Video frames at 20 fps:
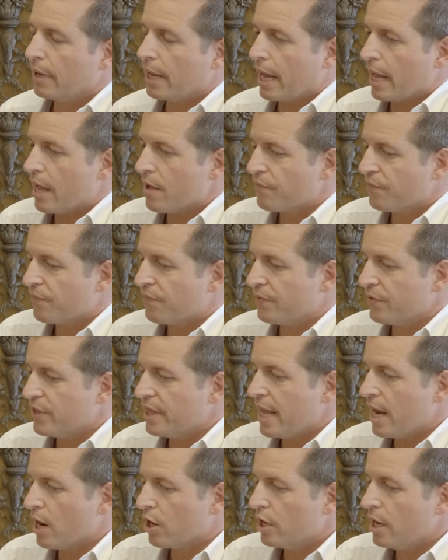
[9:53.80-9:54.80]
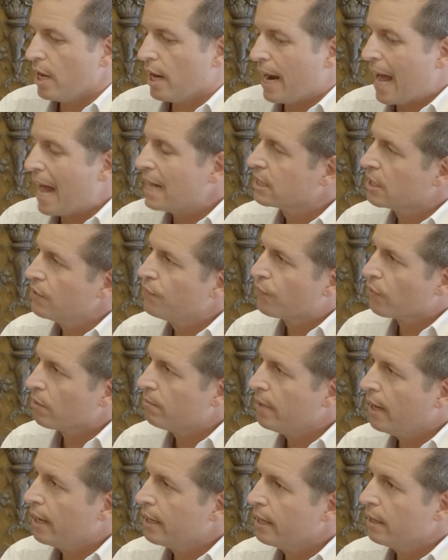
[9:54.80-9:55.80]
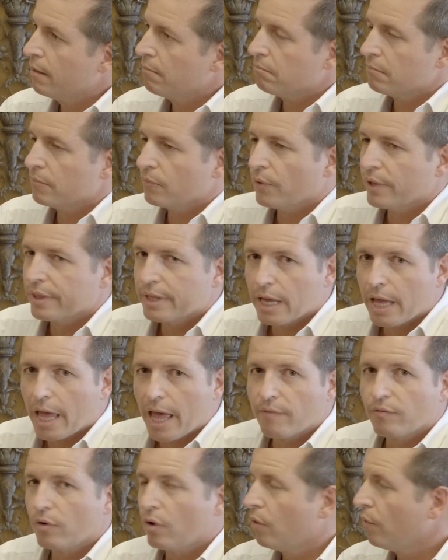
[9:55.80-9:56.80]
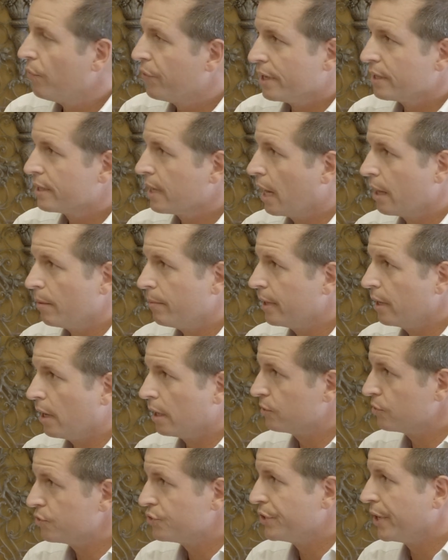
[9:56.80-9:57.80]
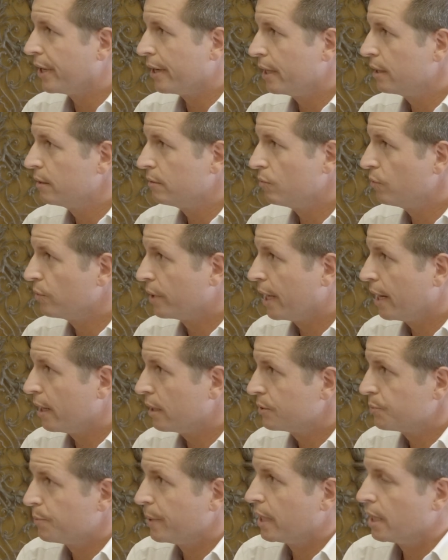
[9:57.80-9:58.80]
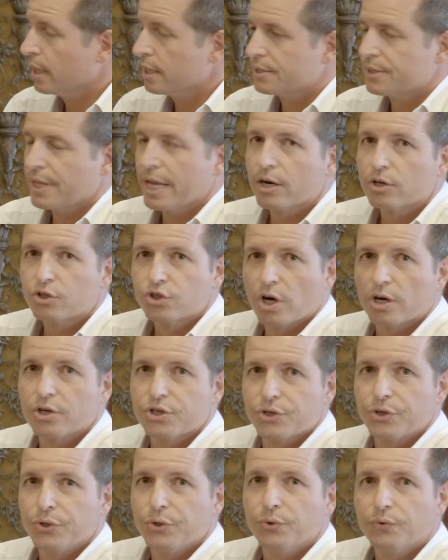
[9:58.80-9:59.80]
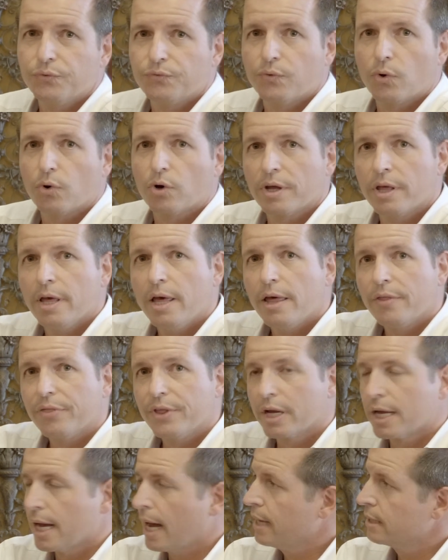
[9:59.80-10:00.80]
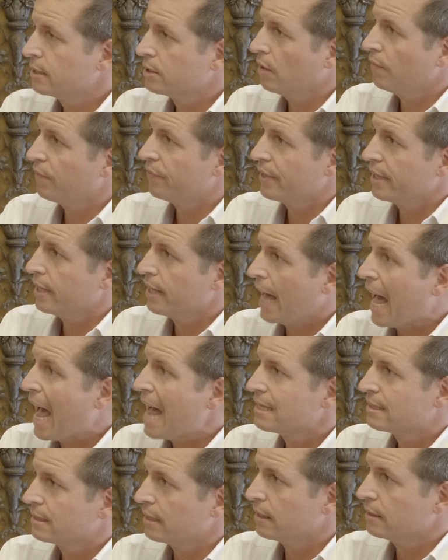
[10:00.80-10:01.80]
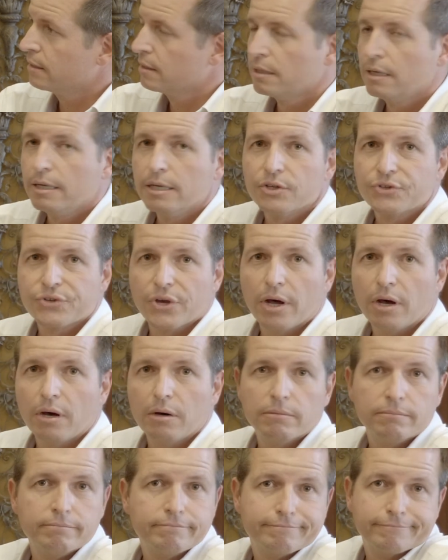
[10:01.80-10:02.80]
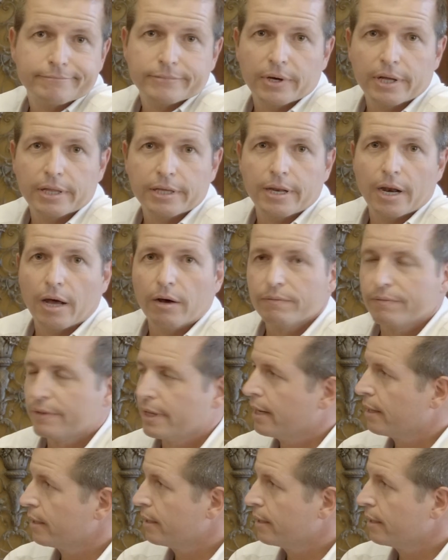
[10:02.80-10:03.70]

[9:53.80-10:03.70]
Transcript: if they are not asking for money, well, they have all the entitlement not to share it. Who cares? Because they are charging you for the cost of the asset. So, they are